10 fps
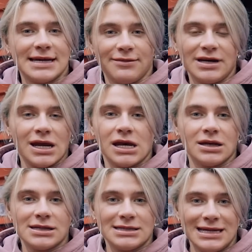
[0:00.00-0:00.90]
it
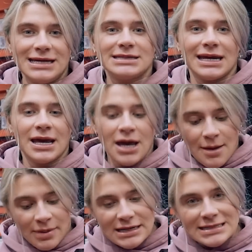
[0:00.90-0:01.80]
ridiculously easy,
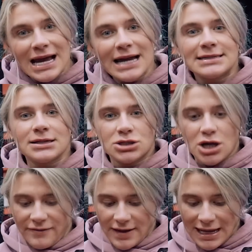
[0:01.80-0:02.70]
but a slight tilt
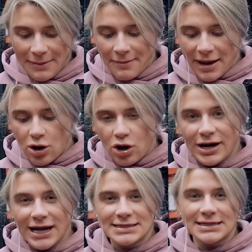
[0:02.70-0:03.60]
over, keeping my core
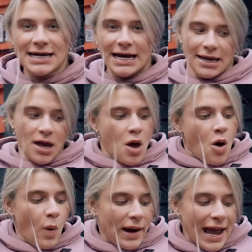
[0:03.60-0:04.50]
nice and tight.
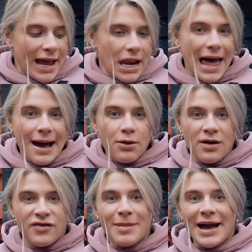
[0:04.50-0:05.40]
When I allow
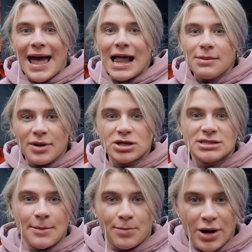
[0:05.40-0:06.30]
for my elbows
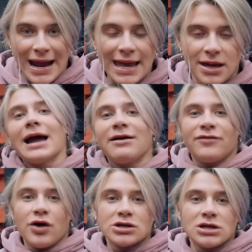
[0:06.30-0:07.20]
to break, I
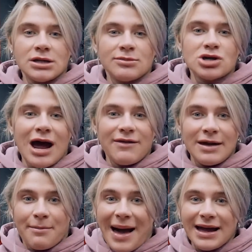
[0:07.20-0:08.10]
focus on them
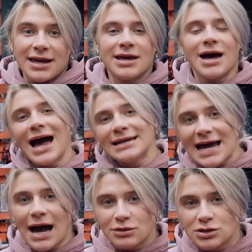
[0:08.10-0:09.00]
driving back and
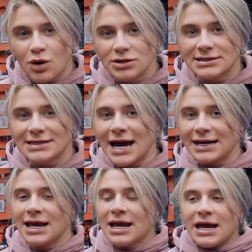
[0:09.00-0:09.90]
out towards the
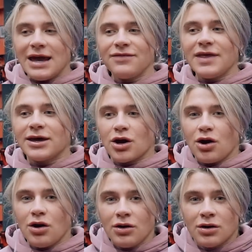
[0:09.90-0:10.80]
side. If they
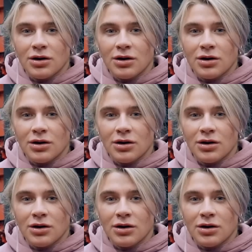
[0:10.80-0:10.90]
go